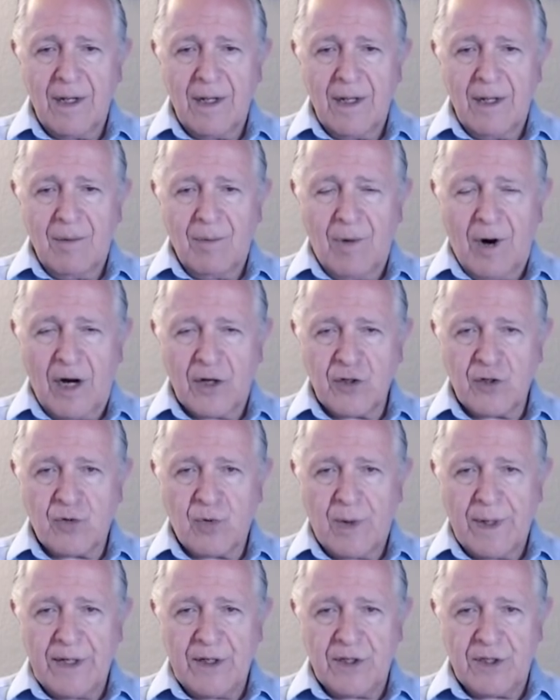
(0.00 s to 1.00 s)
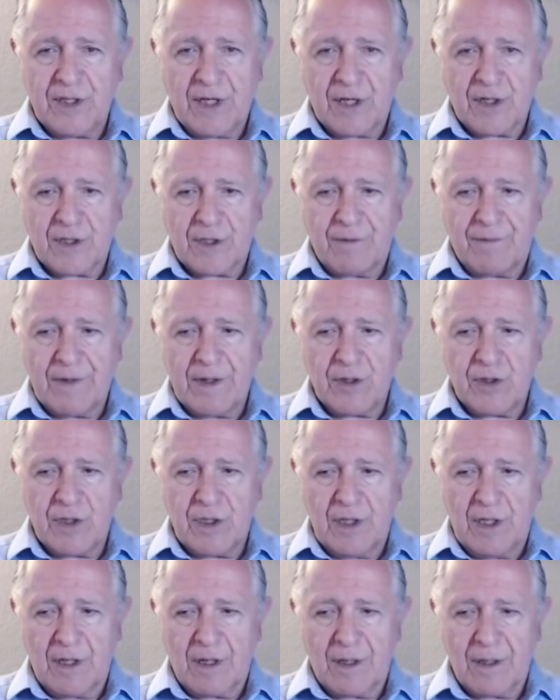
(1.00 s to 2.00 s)
March 26th of this
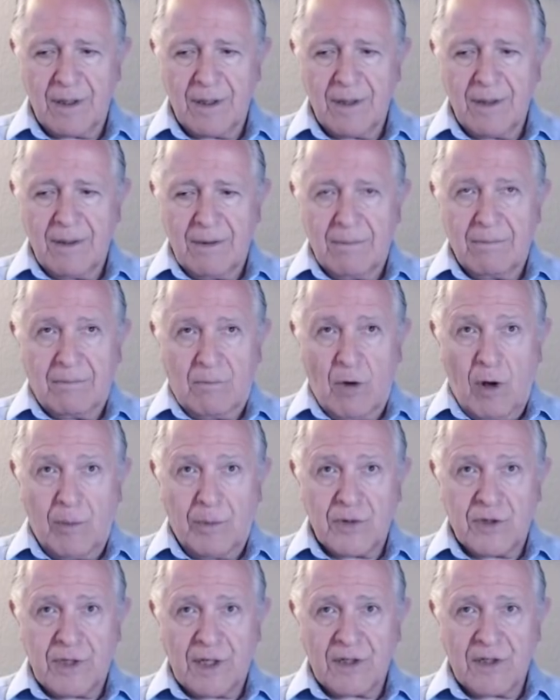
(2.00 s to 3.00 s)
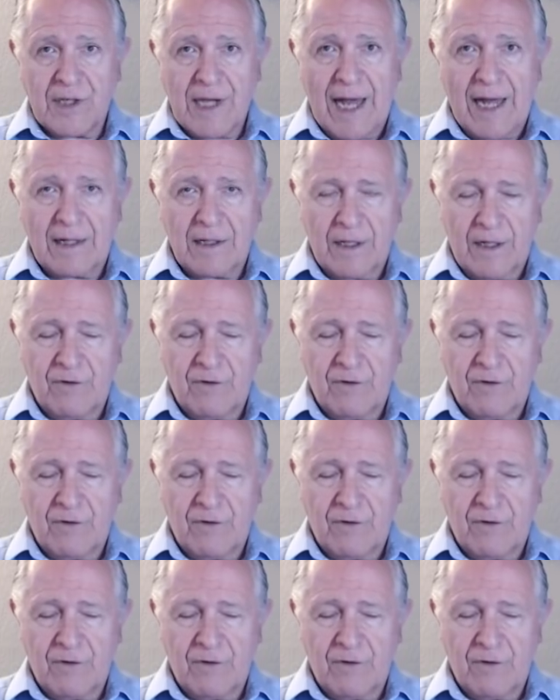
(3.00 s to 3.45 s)
year, almost exactly.